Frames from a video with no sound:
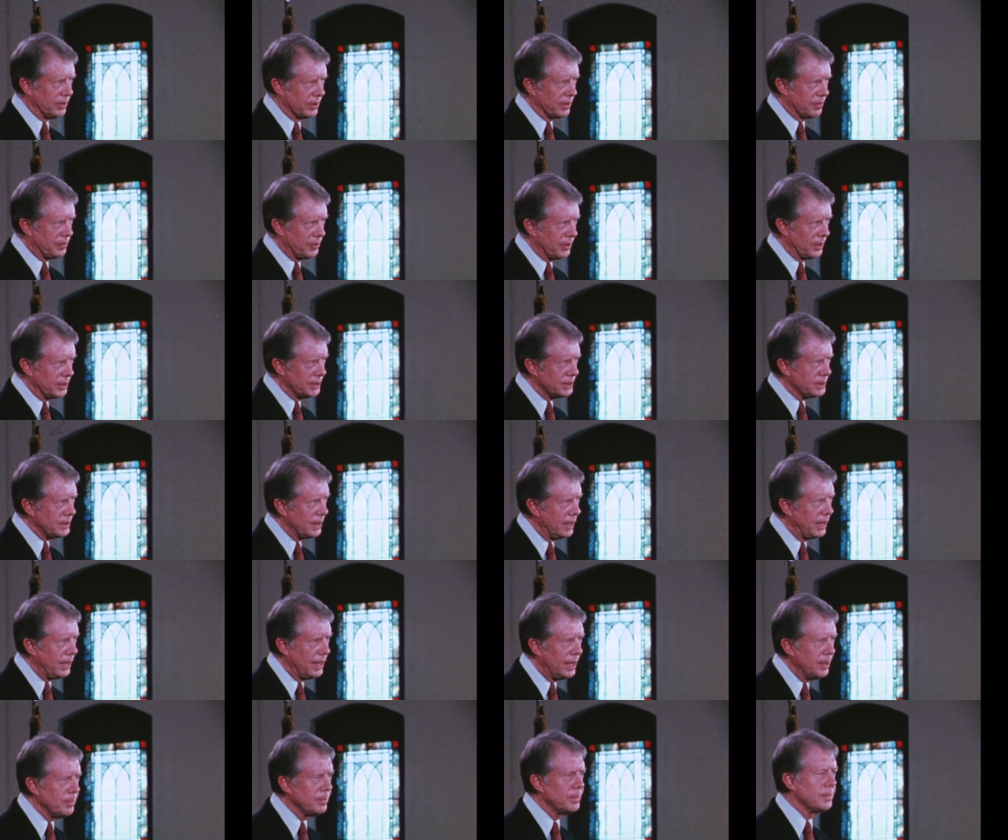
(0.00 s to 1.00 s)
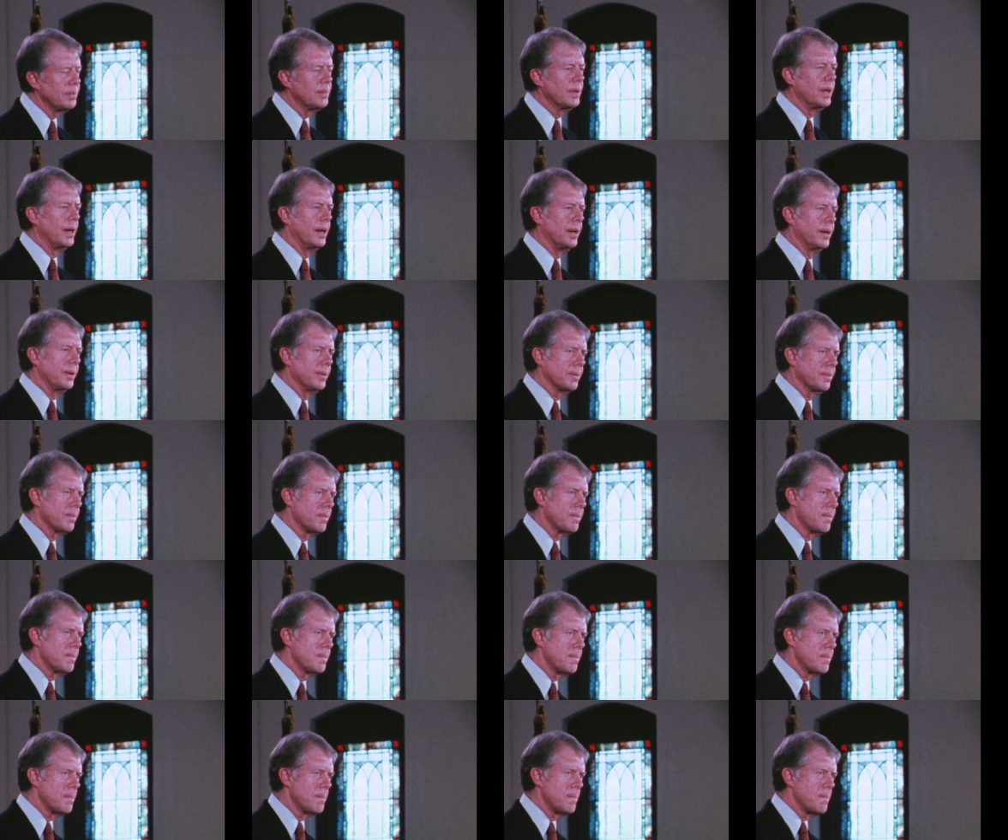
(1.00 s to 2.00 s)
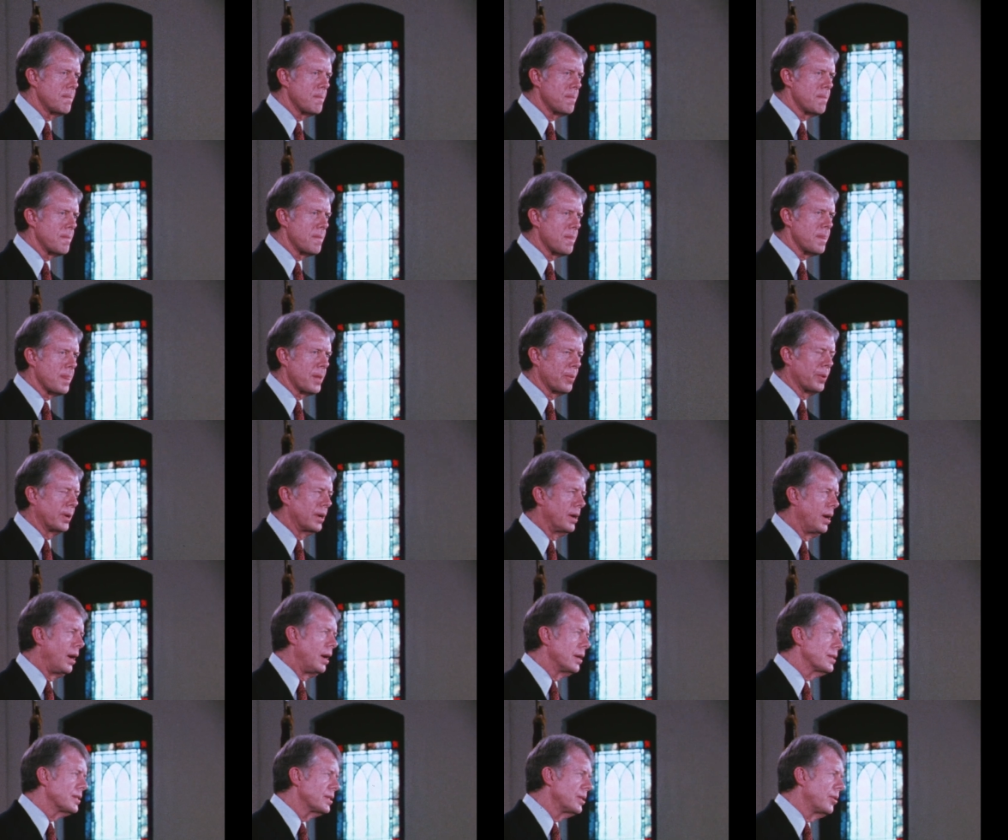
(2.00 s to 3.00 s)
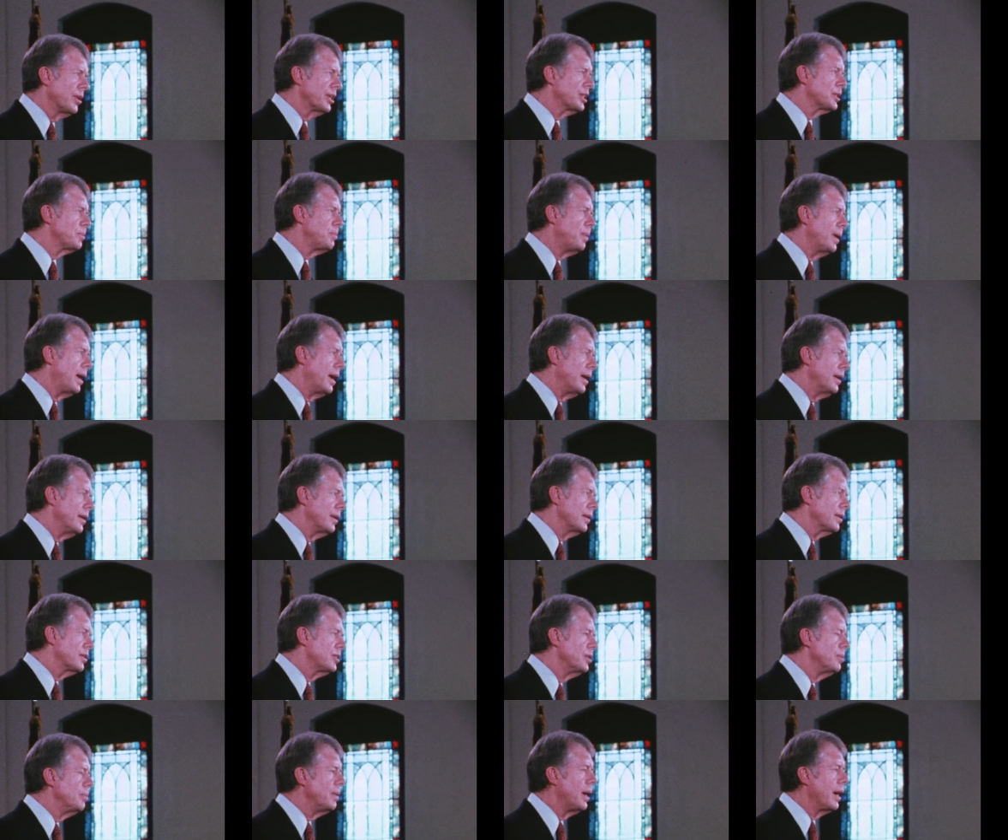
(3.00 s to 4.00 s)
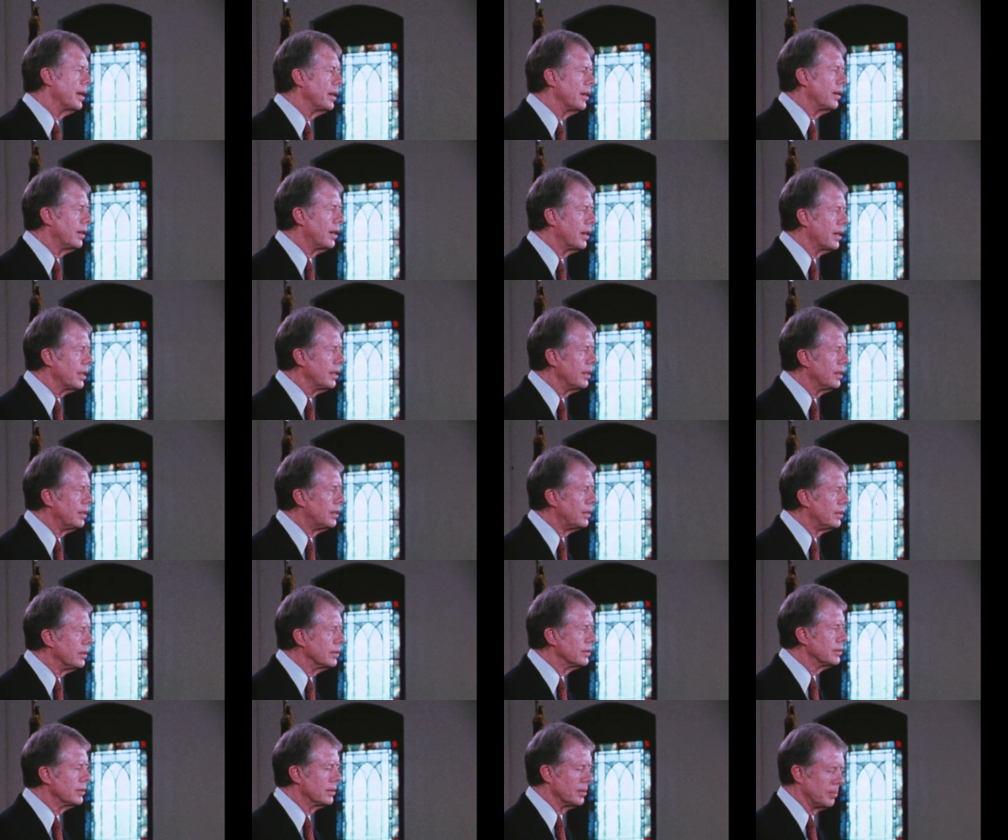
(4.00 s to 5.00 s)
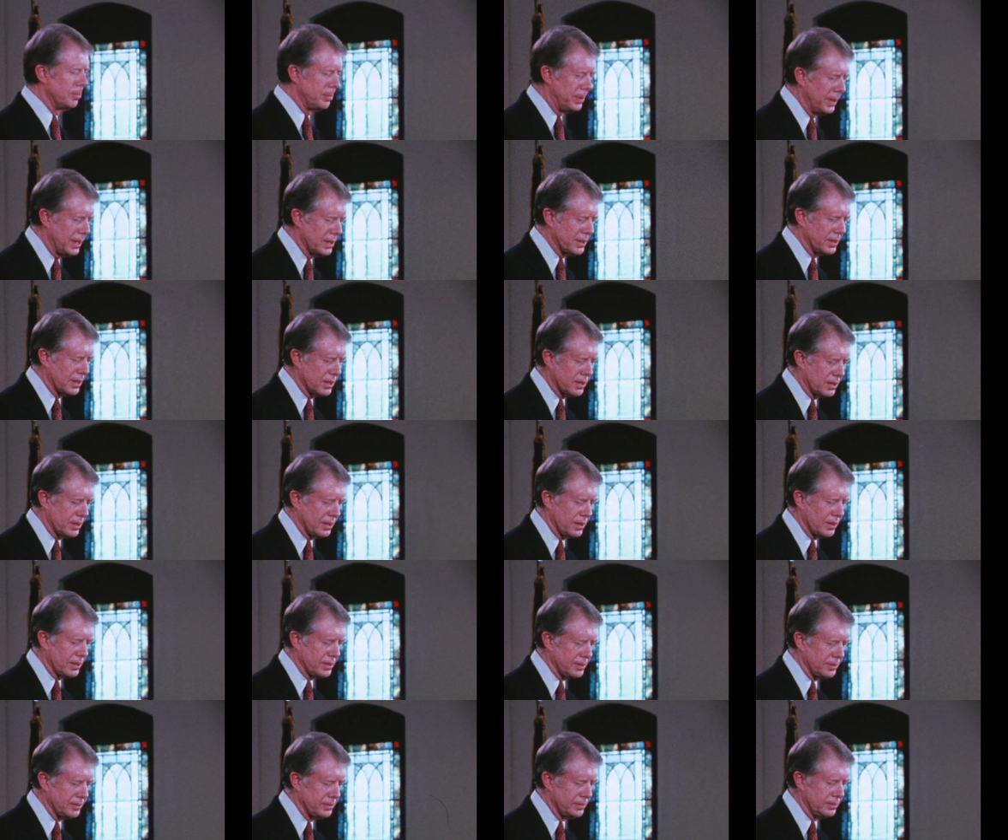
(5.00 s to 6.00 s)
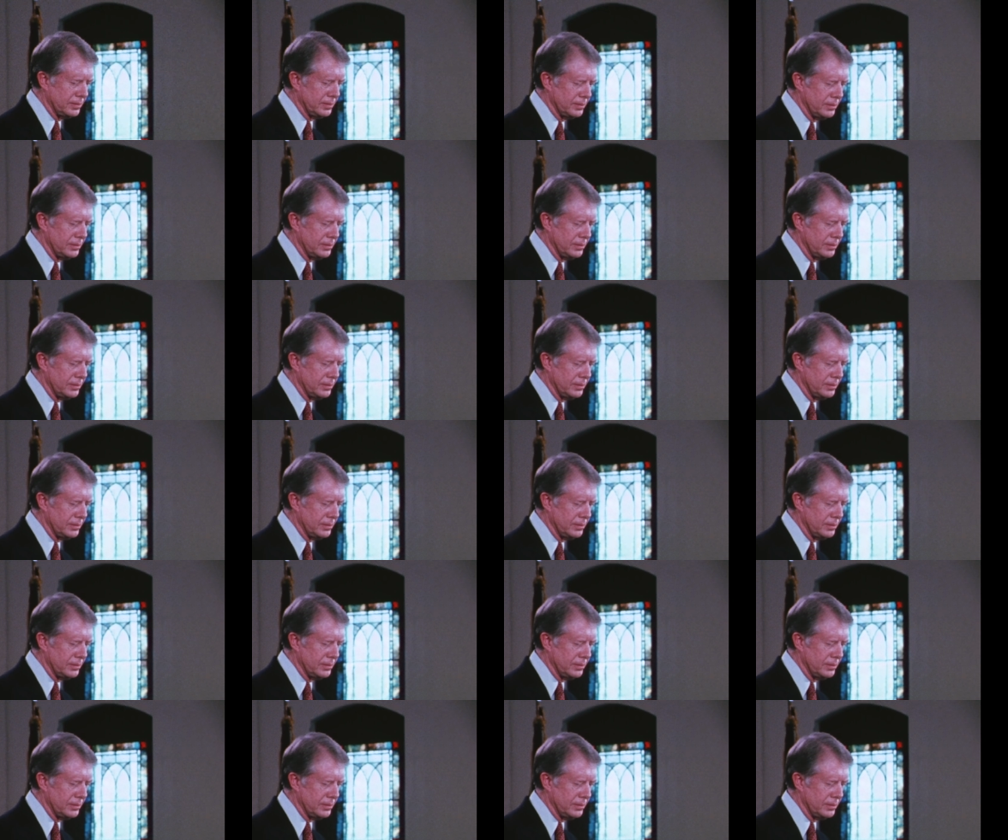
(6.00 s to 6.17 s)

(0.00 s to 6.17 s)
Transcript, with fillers: For the first time now, we're also expanding to minority-owned businesses